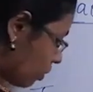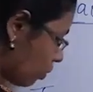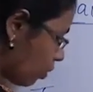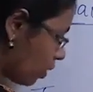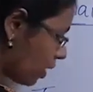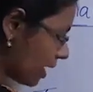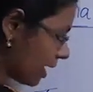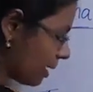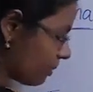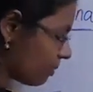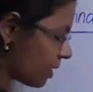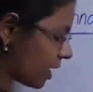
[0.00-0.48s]

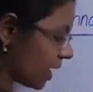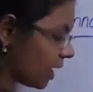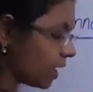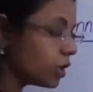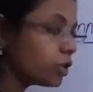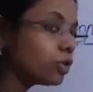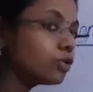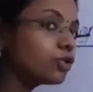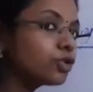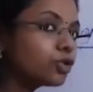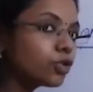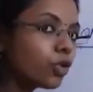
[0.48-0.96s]
what I am trying
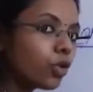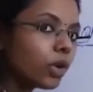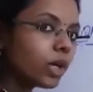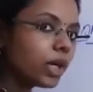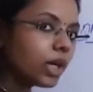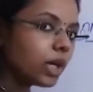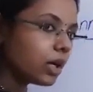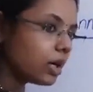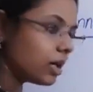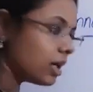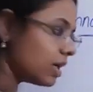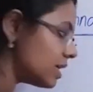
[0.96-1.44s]
to show
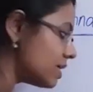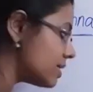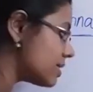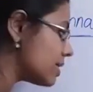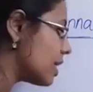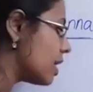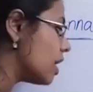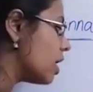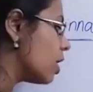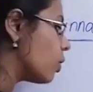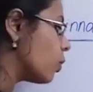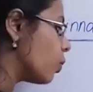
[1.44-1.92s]
here is
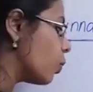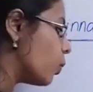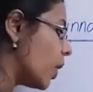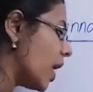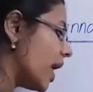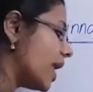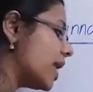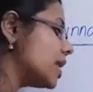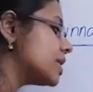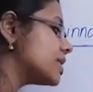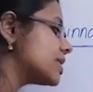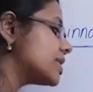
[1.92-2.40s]

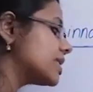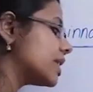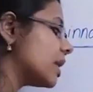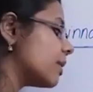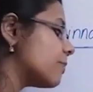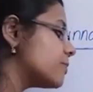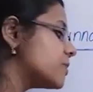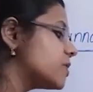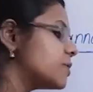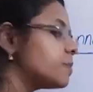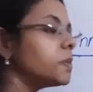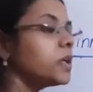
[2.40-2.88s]
when
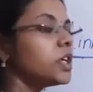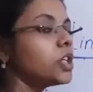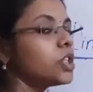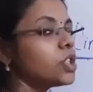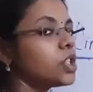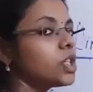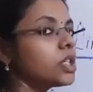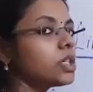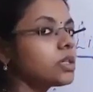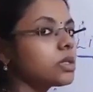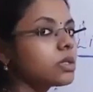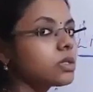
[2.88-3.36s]

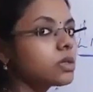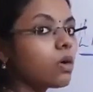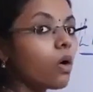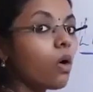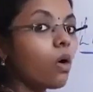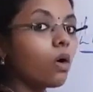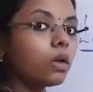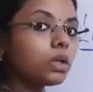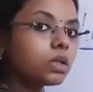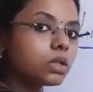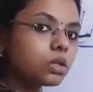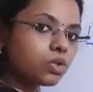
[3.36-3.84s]
subspecies is
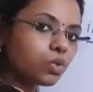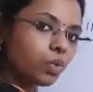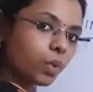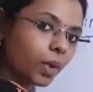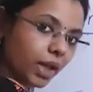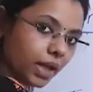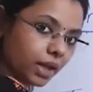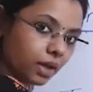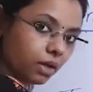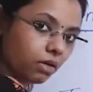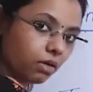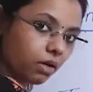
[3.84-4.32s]
also
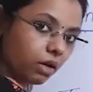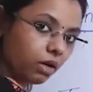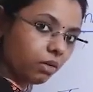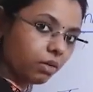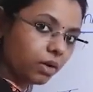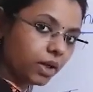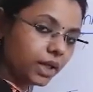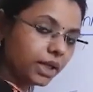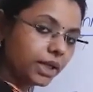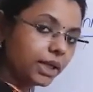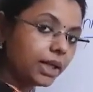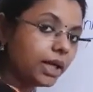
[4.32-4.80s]

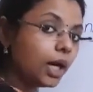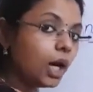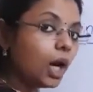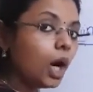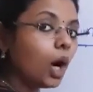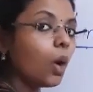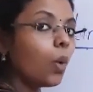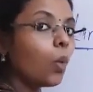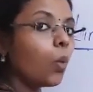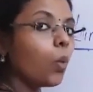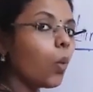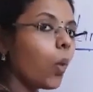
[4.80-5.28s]
included
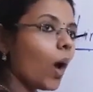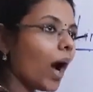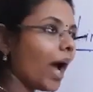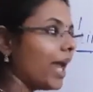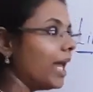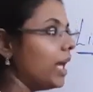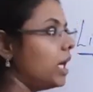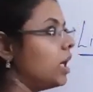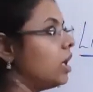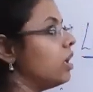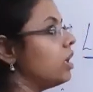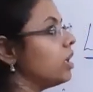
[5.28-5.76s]

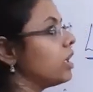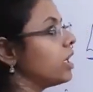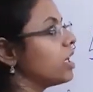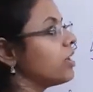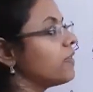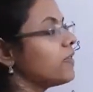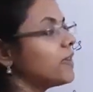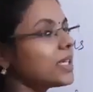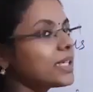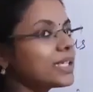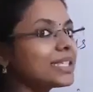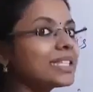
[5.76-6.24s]
while
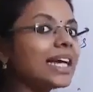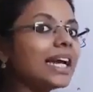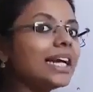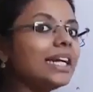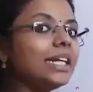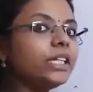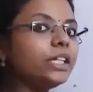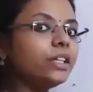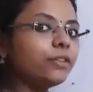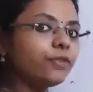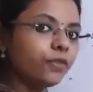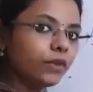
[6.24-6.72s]
giving
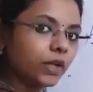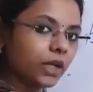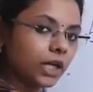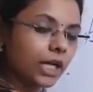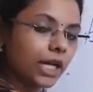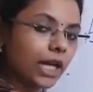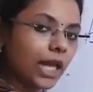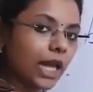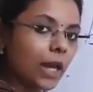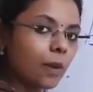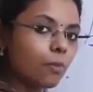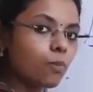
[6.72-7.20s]
scientific
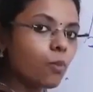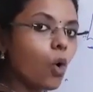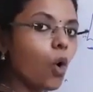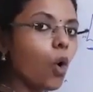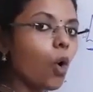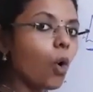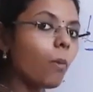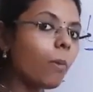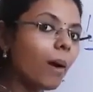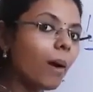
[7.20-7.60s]
name or